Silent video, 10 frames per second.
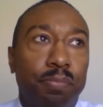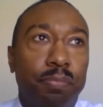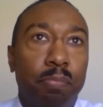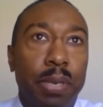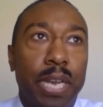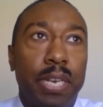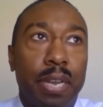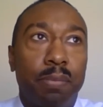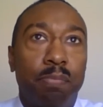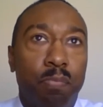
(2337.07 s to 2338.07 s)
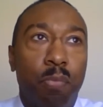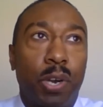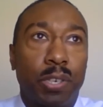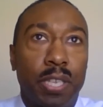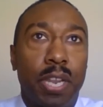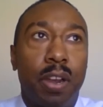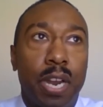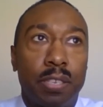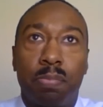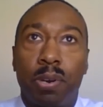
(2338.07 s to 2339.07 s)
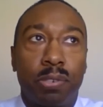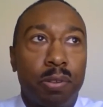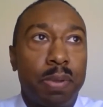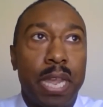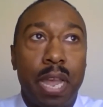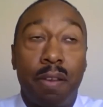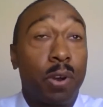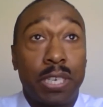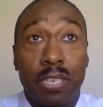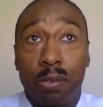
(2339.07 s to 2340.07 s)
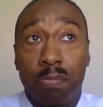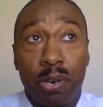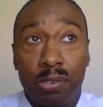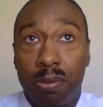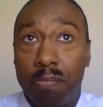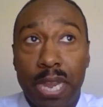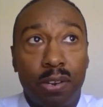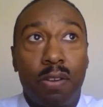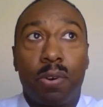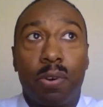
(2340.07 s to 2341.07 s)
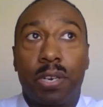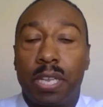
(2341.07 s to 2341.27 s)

but I've worked there as a personal bank. I've worked as a personal banker. I've worked as a